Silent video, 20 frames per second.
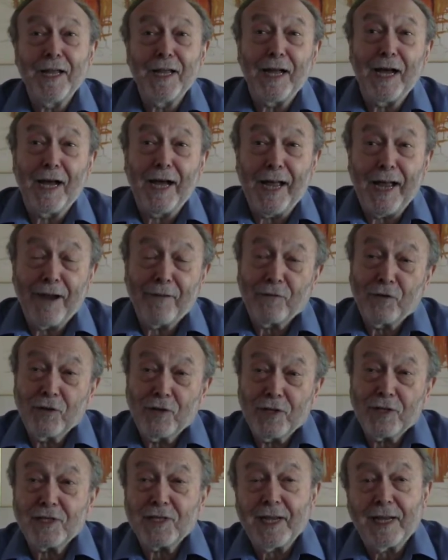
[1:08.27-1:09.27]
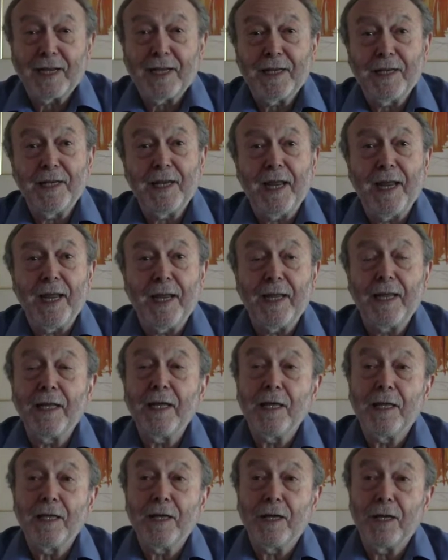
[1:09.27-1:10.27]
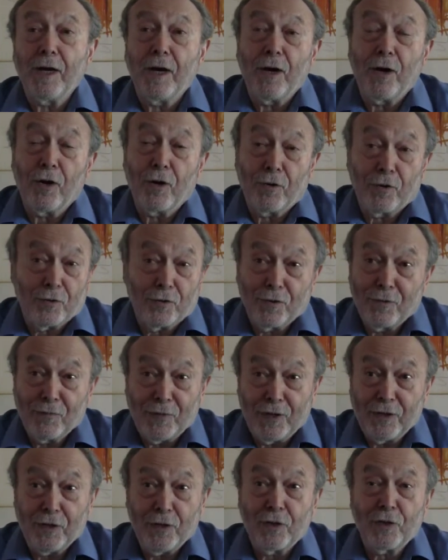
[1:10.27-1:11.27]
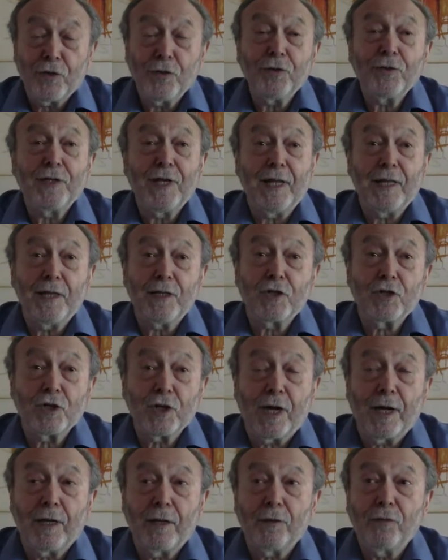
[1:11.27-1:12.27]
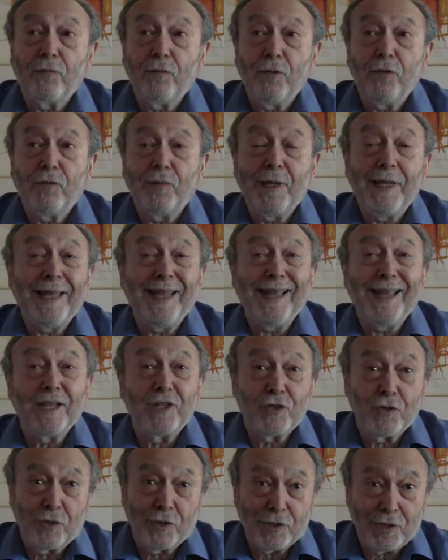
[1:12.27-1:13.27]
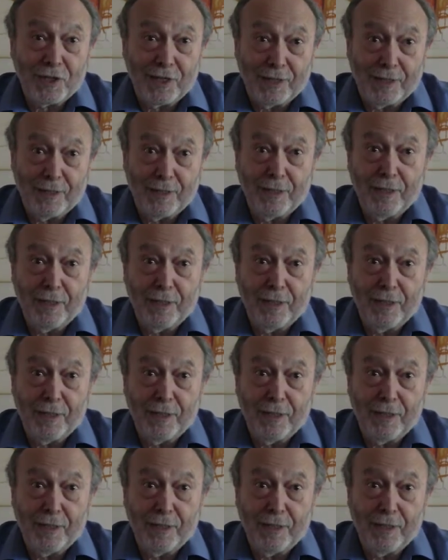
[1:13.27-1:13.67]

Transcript: after the second day or the third day, the child will be exhausted.